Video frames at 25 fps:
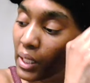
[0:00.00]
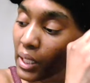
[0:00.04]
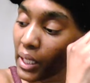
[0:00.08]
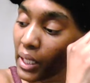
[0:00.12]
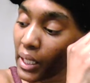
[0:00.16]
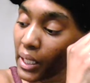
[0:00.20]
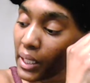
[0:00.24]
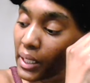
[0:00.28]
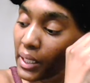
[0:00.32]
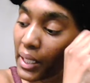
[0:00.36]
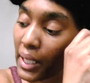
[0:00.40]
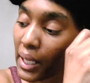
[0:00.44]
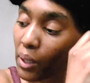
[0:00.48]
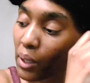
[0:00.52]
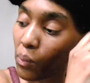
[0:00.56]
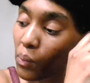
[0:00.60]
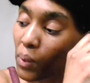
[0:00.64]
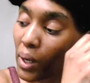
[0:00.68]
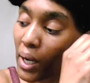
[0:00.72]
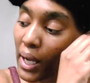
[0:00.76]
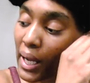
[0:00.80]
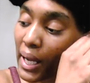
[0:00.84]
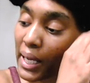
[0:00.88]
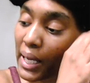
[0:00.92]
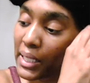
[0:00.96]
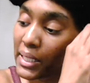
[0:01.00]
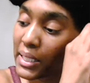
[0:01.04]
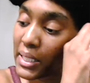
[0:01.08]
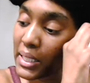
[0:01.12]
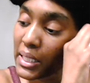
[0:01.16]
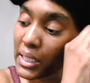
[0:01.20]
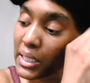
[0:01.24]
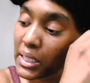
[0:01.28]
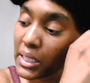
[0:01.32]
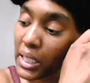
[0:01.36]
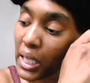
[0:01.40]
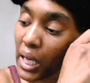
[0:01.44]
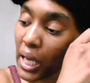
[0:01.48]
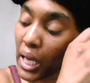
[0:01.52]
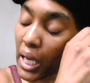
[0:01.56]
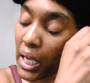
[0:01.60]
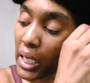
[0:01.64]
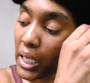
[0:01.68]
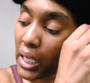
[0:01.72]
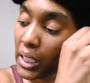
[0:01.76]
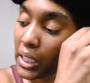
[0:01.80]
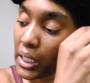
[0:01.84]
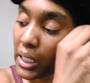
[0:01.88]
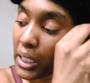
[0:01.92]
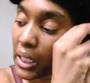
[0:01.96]
And now while I did
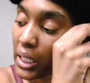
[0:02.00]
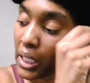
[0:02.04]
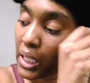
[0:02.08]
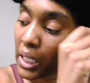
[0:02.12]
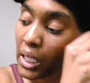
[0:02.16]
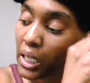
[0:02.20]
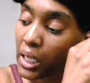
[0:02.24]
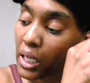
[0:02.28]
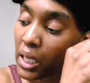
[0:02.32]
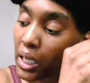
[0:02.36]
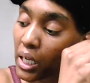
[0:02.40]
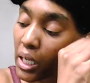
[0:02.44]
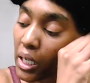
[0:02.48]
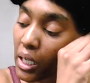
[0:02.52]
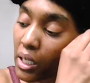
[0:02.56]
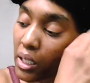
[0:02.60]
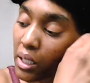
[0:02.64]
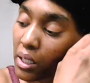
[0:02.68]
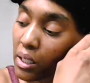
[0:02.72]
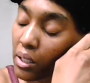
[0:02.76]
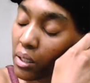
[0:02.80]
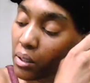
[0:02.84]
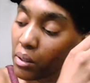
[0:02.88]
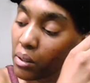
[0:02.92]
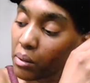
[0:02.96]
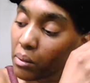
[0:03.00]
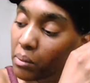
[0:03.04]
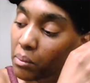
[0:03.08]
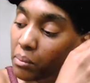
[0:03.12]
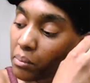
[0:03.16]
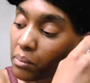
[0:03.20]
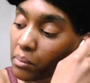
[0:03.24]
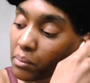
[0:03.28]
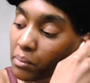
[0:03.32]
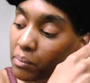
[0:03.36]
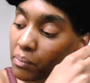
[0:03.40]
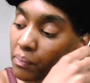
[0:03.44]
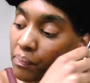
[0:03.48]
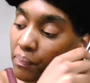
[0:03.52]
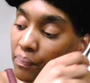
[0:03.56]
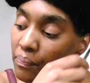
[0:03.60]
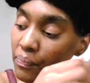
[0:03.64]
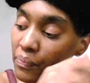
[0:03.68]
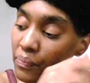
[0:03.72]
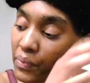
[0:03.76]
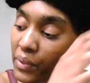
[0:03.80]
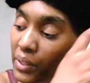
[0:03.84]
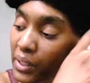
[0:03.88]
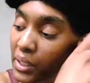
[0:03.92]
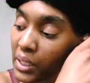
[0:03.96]
not, um,
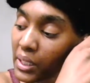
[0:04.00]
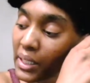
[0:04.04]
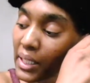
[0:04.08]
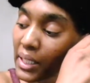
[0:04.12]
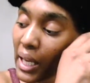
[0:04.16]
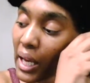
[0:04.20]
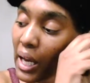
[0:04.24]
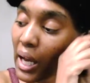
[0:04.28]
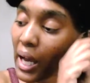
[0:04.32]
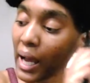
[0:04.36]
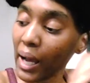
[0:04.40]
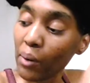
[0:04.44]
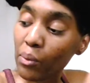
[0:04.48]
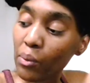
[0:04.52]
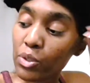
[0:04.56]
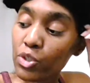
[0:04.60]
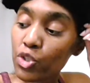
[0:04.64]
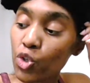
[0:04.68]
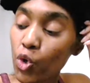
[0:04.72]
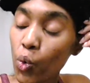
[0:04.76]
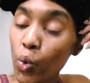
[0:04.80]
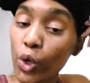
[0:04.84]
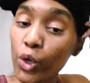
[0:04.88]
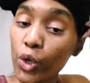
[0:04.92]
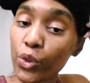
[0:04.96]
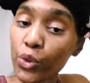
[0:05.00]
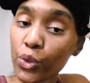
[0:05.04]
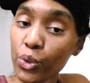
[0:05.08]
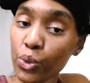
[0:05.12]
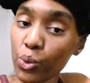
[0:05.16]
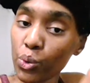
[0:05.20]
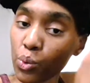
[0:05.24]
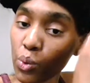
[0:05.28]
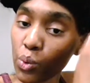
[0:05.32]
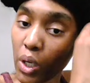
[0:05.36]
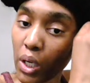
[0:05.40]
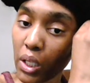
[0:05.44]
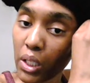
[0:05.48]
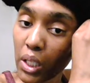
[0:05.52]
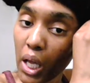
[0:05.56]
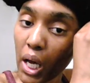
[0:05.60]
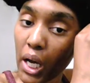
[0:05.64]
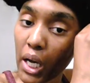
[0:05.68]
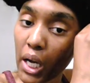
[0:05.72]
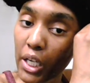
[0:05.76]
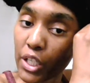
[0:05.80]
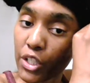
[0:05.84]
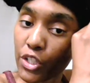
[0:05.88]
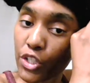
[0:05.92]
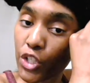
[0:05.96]
now I was going through a
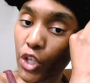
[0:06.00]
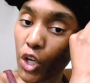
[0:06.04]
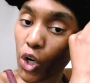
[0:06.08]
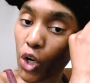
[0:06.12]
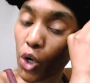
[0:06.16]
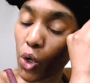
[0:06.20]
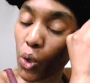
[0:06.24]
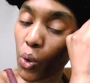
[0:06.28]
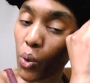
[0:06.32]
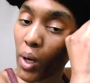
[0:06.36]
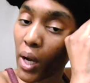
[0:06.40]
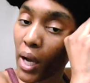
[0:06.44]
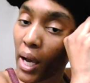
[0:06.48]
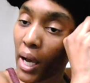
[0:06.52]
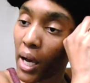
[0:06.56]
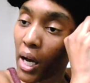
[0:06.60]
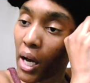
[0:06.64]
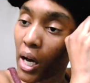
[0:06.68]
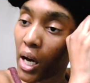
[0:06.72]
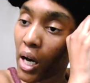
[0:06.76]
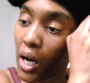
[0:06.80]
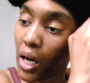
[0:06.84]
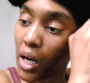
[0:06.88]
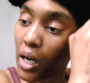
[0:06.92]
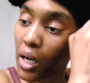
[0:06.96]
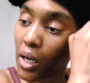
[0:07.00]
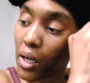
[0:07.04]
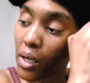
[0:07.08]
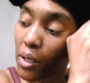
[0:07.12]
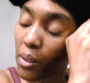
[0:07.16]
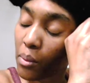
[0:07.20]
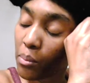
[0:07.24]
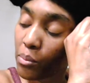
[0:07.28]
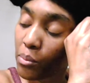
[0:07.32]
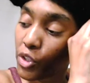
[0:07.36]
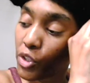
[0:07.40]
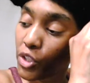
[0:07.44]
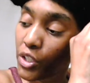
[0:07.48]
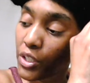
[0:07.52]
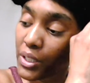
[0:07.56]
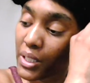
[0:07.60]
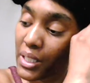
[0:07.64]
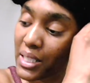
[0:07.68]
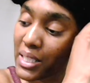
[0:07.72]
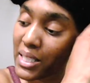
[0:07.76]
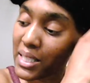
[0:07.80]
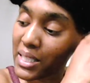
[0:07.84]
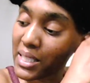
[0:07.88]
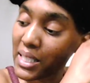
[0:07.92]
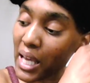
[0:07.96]
lot. So during
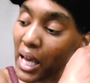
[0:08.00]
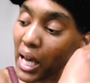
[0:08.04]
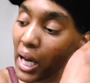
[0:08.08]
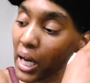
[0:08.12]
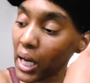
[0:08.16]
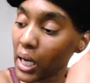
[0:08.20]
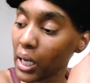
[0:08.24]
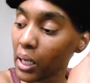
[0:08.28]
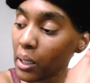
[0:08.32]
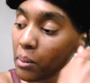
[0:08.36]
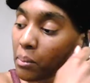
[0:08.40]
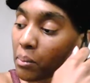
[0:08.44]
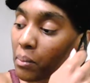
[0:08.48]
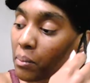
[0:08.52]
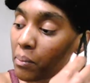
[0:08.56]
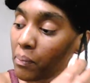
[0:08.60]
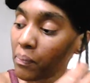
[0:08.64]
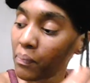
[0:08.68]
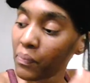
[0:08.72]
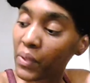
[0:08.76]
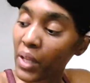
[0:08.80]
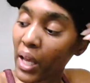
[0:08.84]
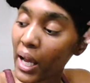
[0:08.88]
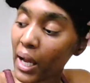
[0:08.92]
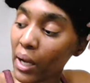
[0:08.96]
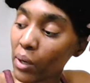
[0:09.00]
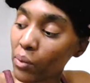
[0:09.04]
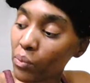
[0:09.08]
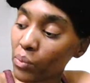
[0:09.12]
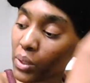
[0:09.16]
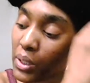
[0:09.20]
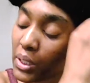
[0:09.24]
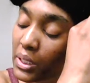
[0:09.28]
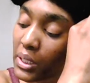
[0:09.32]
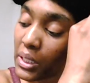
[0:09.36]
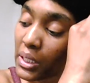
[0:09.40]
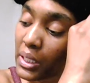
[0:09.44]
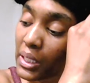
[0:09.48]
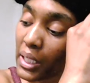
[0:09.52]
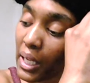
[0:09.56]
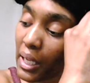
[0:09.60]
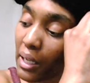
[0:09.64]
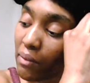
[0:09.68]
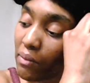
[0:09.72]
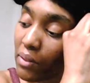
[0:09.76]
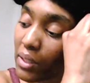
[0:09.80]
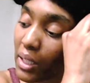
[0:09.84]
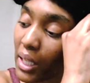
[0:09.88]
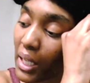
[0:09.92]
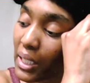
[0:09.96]
this time, I really didn't
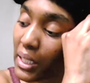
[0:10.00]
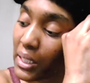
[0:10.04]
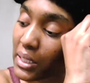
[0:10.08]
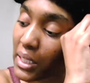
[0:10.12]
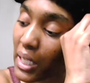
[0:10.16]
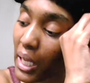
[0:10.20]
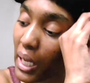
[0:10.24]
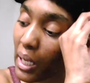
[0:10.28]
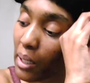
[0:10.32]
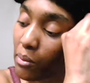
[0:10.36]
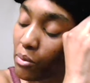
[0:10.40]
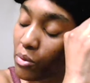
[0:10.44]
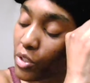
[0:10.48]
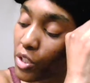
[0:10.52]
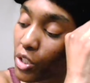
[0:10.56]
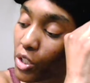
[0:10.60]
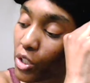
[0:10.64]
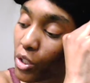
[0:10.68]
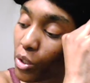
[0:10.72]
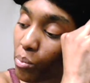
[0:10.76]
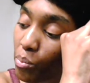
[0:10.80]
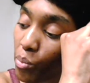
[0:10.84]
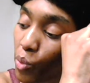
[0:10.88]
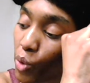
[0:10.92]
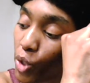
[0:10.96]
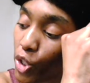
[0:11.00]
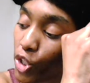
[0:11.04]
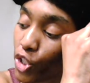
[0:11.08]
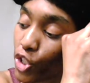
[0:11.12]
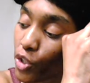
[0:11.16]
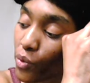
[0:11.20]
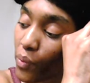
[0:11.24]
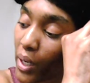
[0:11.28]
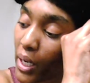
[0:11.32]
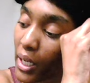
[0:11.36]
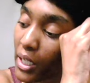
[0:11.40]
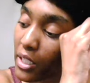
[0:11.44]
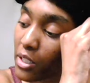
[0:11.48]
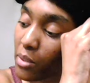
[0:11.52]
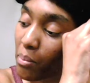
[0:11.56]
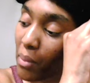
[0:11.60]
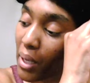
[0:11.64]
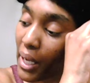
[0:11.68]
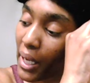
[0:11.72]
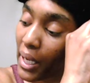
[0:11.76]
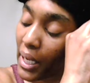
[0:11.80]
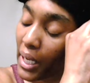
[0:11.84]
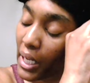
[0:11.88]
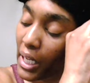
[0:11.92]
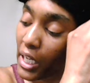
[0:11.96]
have a lot of time to moisturize
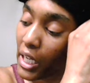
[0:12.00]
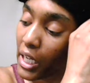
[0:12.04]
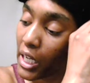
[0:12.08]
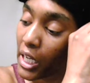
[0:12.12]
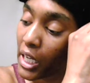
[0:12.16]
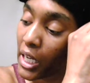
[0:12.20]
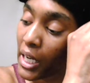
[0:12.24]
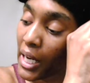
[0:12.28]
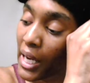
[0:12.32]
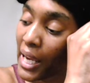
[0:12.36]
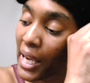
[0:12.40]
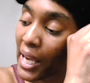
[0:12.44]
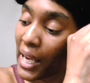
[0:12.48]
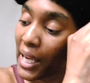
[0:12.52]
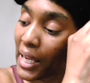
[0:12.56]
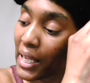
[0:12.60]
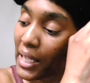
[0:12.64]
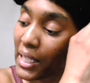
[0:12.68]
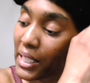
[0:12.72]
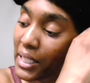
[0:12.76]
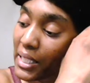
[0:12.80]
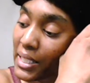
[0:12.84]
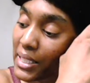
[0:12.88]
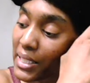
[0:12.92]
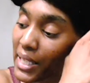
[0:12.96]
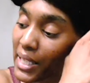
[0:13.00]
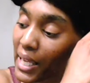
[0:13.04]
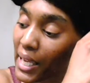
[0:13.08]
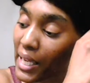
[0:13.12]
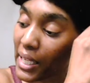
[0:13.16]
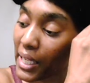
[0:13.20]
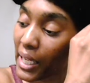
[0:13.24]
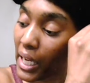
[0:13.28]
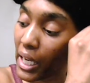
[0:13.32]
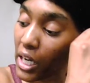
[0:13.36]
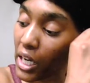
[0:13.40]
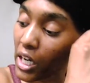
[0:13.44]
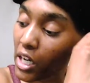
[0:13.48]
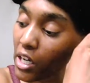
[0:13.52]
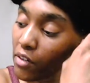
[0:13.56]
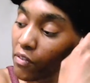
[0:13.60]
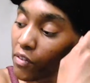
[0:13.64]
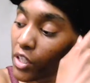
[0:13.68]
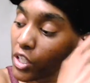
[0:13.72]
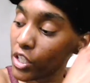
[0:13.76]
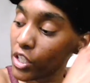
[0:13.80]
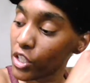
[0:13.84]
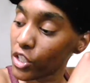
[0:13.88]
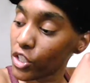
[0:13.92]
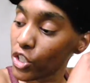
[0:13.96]
my hair and take care of
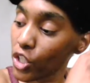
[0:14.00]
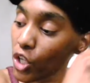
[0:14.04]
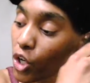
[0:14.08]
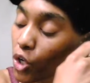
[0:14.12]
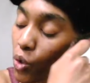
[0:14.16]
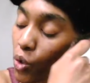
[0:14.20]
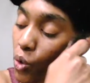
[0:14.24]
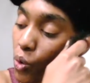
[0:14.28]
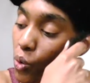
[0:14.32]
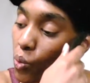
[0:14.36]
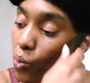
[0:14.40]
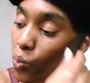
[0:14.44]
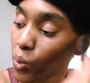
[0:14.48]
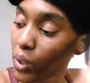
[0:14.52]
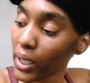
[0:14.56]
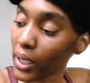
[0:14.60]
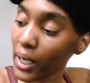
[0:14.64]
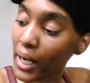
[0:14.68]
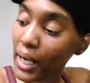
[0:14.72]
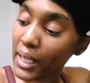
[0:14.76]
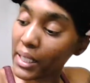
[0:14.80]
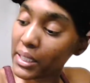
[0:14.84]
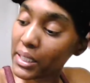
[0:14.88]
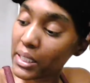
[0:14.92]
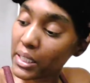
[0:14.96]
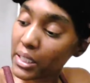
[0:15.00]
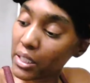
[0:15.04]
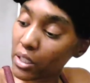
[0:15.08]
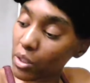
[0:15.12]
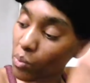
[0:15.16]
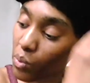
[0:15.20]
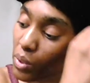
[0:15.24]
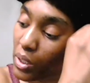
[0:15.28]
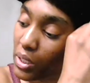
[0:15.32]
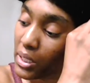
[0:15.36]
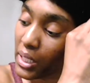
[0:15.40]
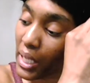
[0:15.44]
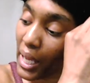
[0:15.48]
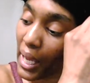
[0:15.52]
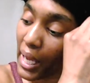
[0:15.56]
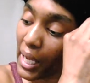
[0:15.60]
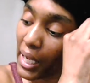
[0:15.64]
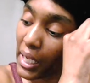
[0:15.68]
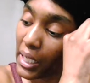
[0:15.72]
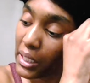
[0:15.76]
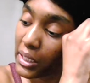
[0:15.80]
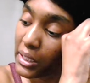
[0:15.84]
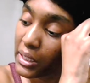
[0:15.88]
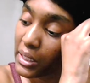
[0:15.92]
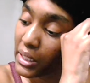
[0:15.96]
it. So what I did was
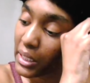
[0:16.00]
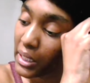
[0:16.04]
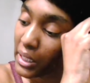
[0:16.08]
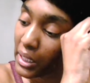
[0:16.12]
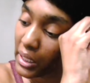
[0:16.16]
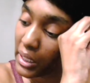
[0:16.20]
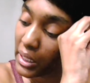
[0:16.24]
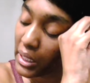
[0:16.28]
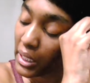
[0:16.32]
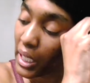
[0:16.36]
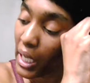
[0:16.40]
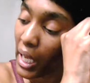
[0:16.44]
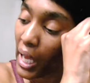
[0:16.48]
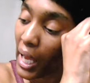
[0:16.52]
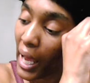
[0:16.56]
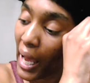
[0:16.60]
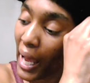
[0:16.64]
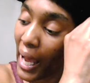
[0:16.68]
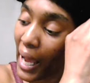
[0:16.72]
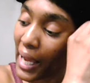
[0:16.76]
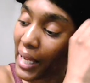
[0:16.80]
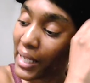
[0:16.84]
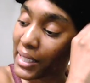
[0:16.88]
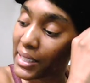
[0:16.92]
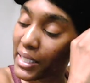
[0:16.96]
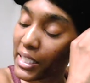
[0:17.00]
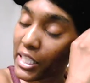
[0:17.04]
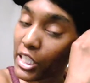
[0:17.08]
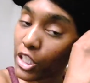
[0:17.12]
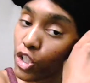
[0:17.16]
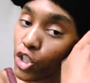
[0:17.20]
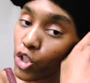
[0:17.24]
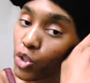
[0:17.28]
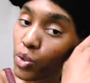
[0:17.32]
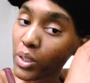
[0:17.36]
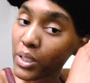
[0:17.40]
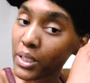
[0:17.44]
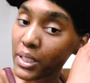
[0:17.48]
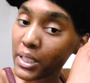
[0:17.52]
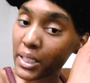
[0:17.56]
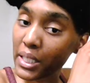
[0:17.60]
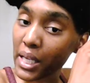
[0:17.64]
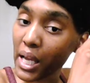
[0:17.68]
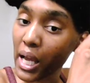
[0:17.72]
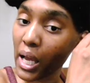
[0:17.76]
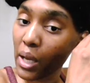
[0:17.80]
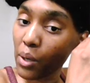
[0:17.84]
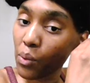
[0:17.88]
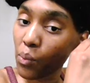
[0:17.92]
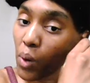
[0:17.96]
I did do a
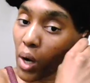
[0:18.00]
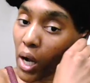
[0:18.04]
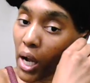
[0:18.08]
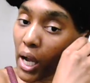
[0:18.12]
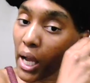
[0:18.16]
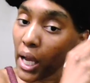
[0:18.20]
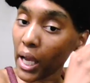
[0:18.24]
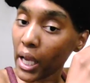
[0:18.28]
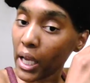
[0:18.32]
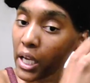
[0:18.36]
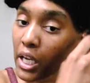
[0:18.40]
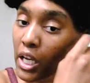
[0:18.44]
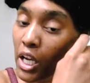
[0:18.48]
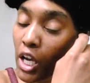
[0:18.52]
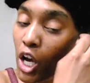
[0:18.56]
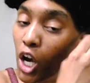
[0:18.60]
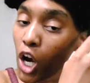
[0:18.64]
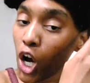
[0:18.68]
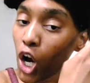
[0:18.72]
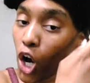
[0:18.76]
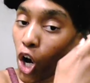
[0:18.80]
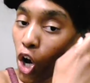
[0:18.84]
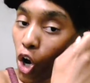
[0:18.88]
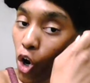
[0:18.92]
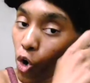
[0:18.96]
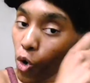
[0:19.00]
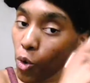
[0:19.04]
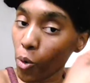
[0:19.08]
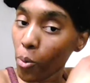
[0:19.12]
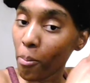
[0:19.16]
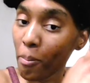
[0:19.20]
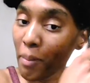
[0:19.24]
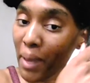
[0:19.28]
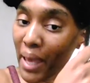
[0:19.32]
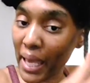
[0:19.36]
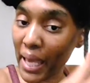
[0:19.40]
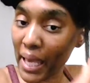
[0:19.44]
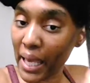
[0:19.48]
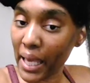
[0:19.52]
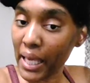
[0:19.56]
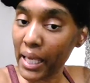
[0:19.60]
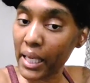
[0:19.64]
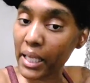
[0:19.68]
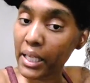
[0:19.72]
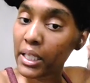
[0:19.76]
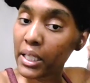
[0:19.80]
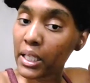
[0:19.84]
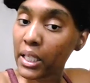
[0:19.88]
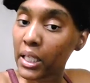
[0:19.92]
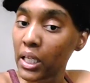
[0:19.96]
DIY
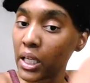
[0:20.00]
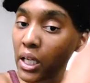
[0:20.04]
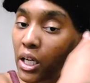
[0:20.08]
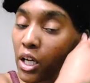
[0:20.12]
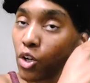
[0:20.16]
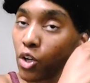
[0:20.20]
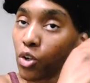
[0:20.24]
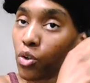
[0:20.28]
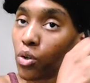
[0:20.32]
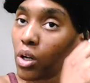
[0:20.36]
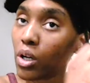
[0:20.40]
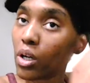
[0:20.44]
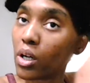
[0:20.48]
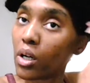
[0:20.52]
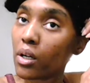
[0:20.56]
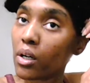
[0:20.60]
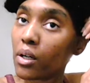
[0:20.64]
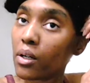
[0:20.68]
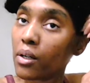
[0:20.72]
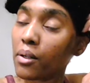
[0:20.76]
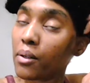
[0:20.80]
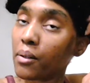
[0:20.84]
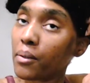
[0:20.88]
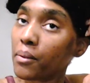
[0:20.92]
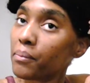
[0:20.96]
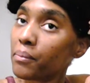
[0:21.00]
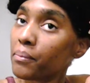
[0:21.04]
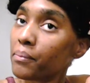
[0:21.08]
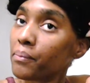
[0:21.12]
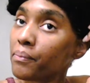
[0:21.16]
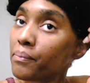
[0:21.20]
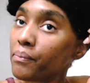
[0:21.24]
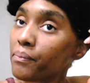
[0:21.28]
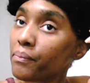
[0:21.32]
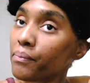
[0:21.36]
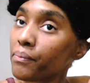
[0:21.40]
homemade um,